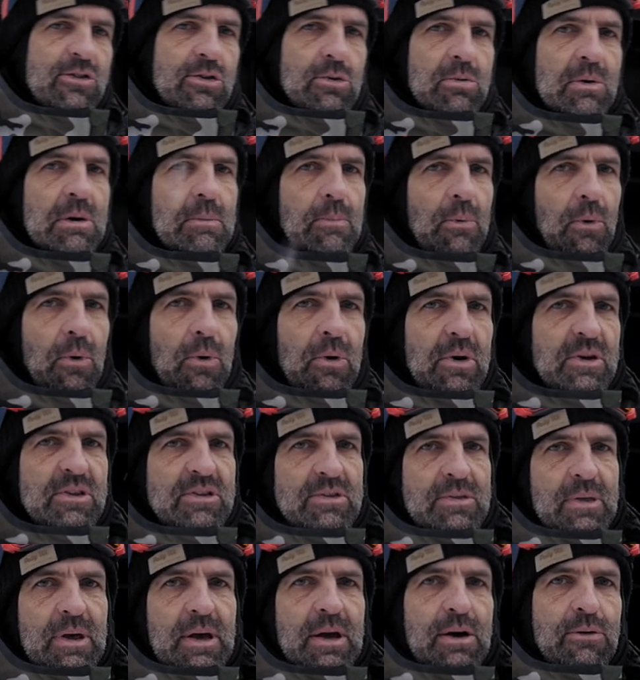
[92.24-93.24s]
three
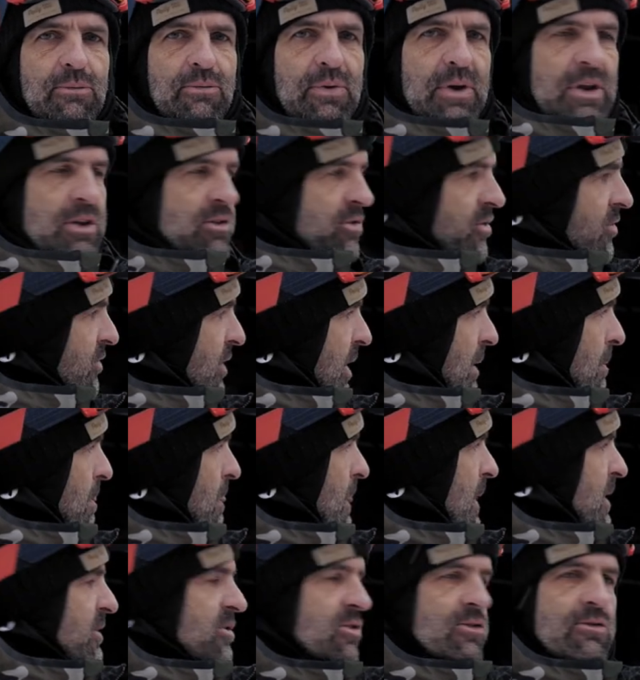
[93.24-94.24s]
boards, they are featuring
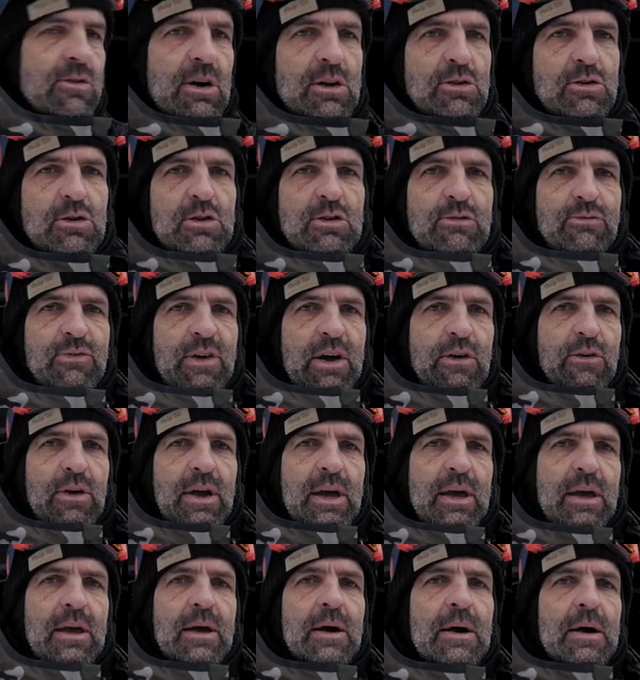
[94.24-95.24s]

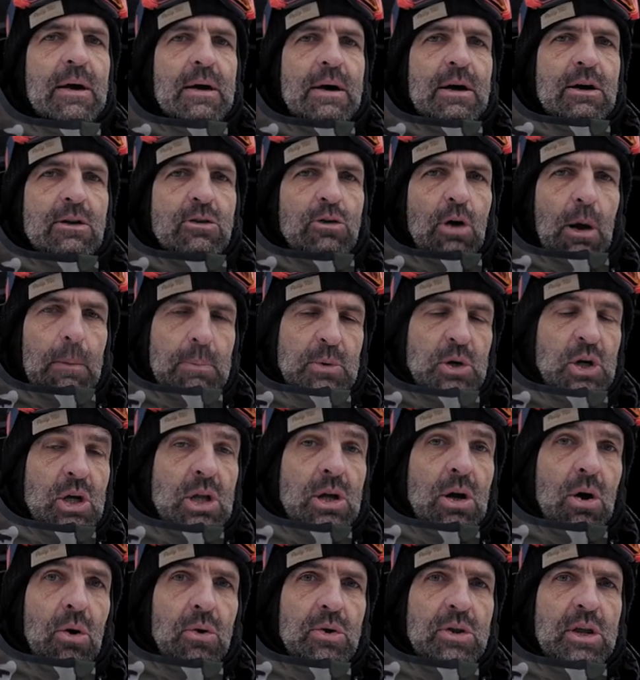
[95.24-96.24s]
stratospheric top
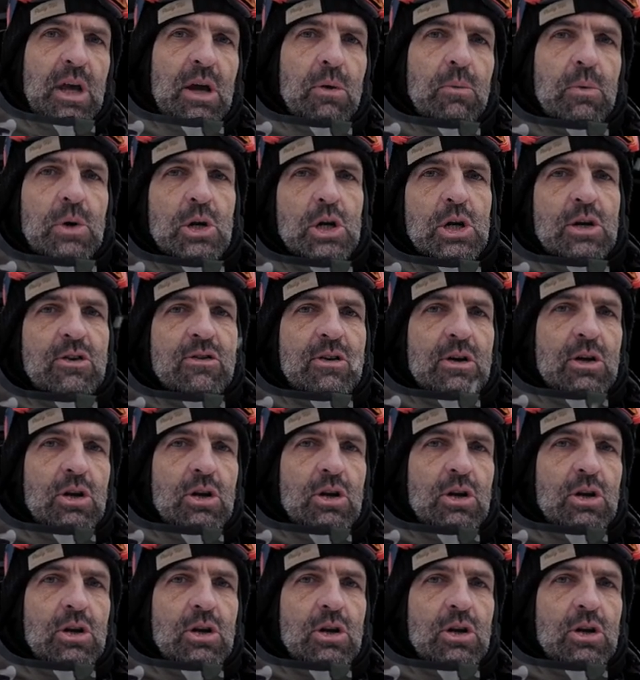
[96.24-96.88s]
sheet coating, which is a